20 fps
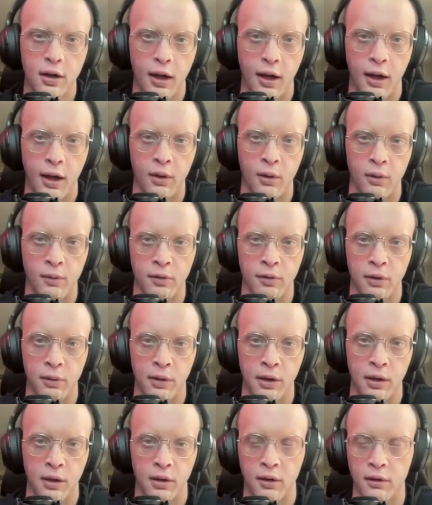And hopefully we
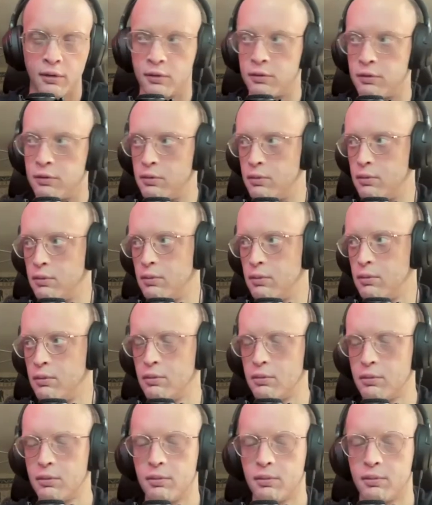can live
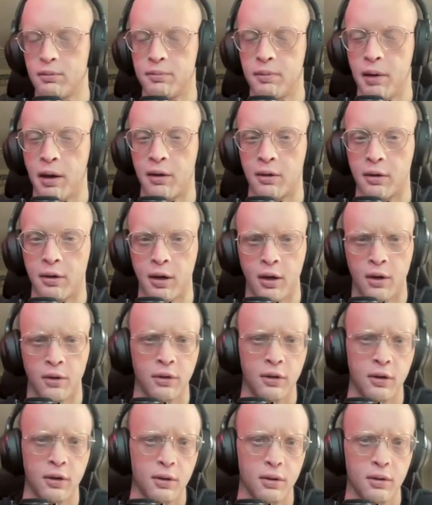better and
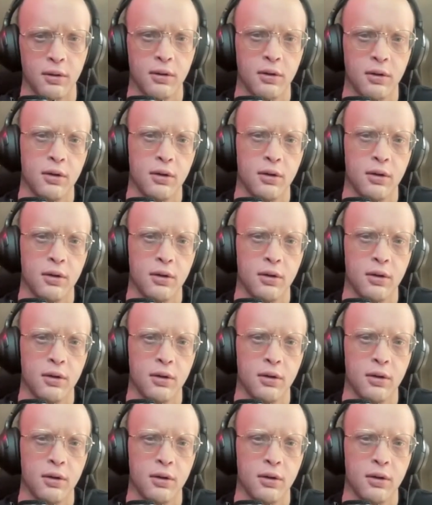healthier.